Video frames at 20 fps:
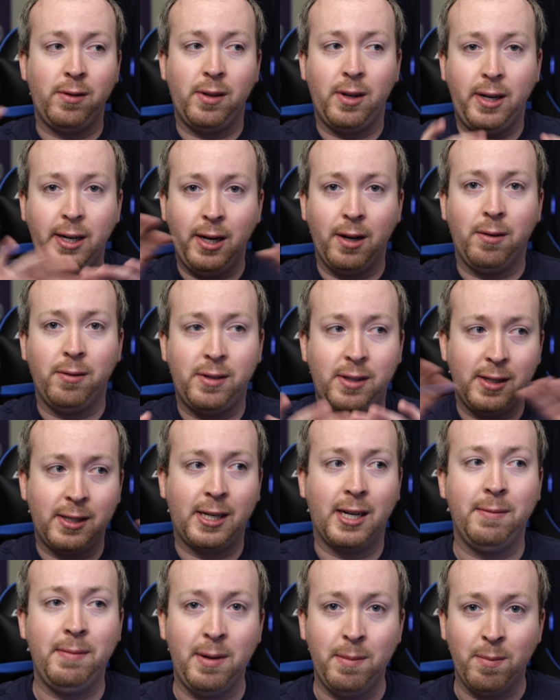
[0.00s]
you know, it's
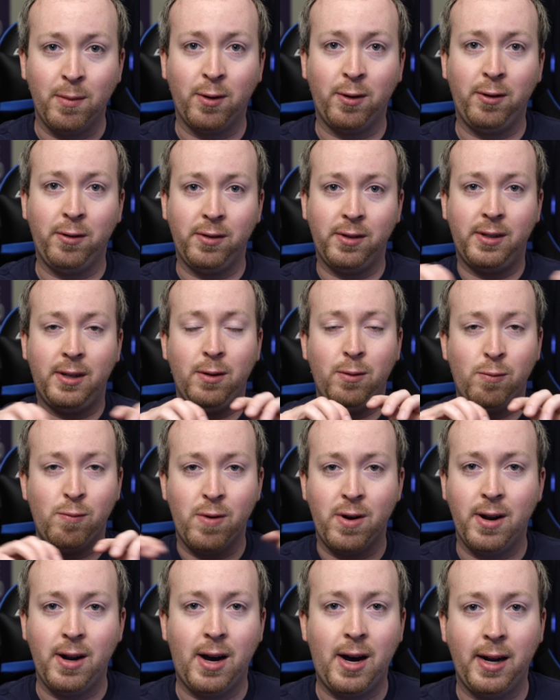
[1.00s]
just going to be merged,
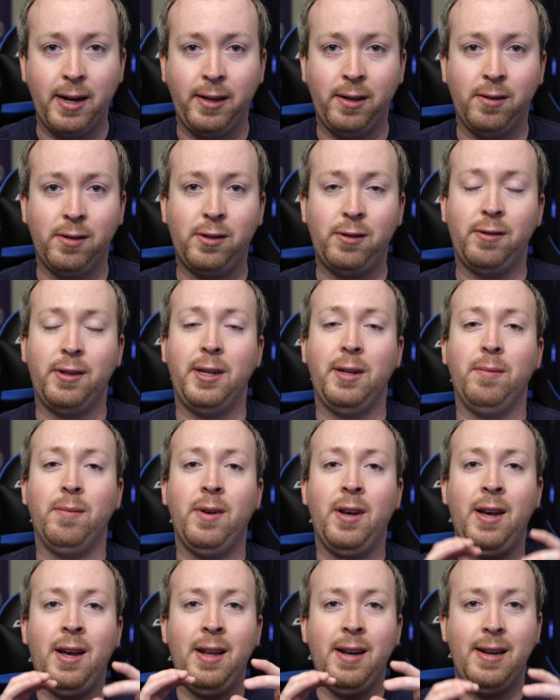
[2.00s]
one audio
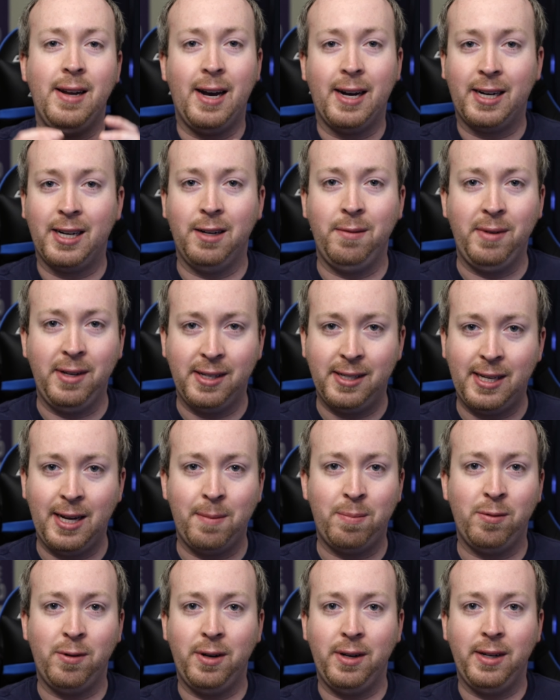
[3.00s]
stream, not going to be
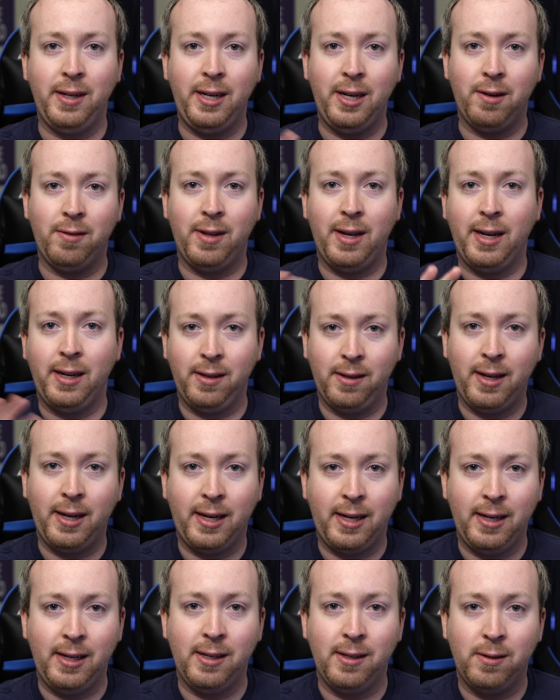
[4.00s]
separate, you know, like
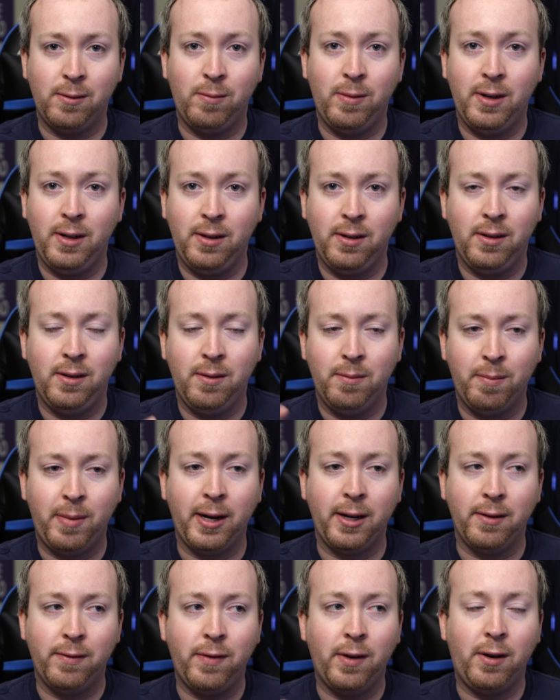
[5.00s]
it is when
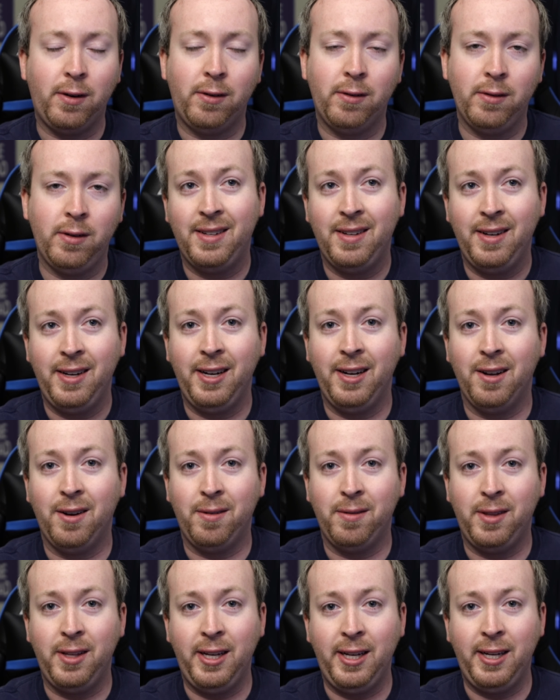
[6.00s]
by default. You
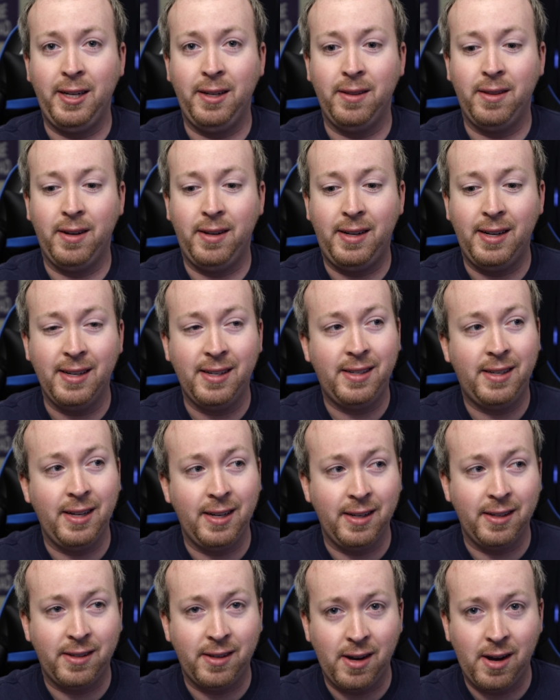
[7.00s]
know, the
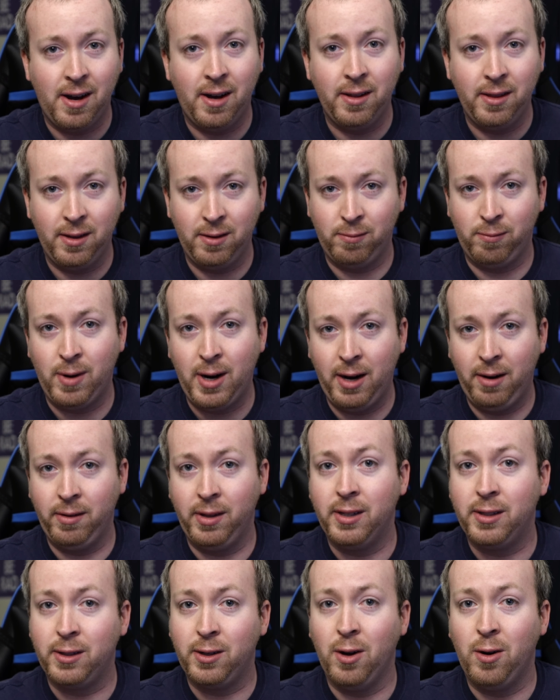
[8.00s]
distance on the
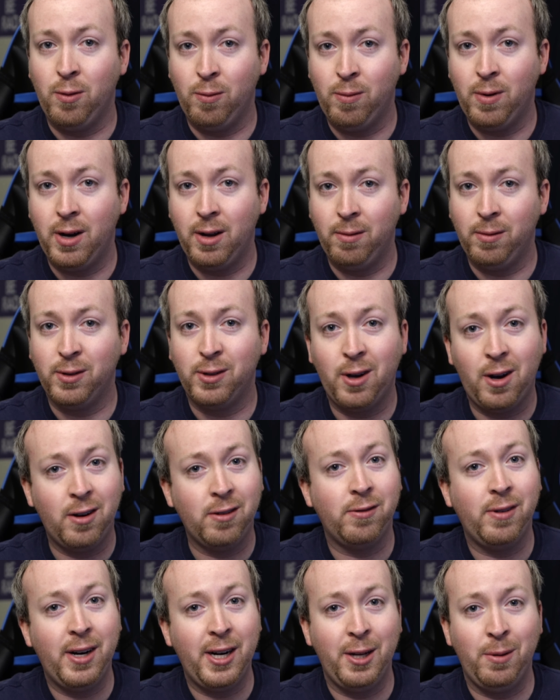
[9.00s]
Wireless Go 1 was
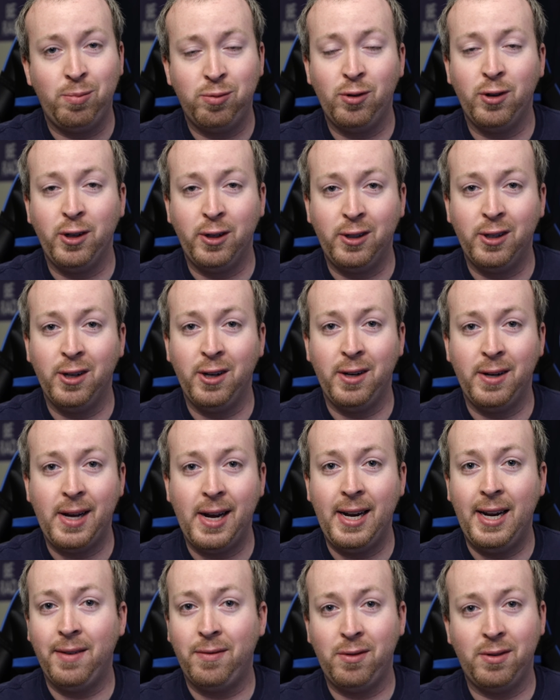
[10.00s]
already pretty good.
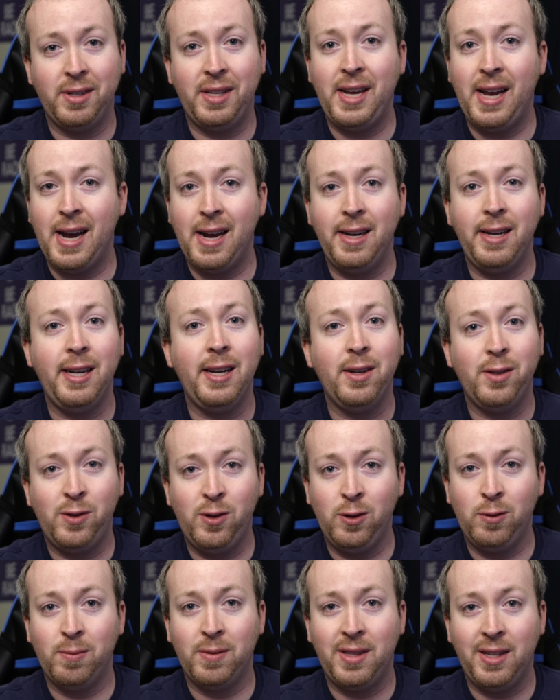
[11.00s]
I never really had any
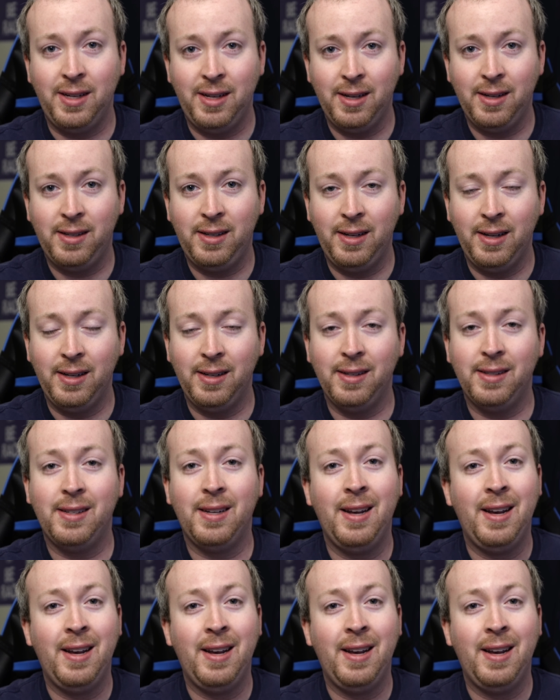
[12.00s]
issues with the distance,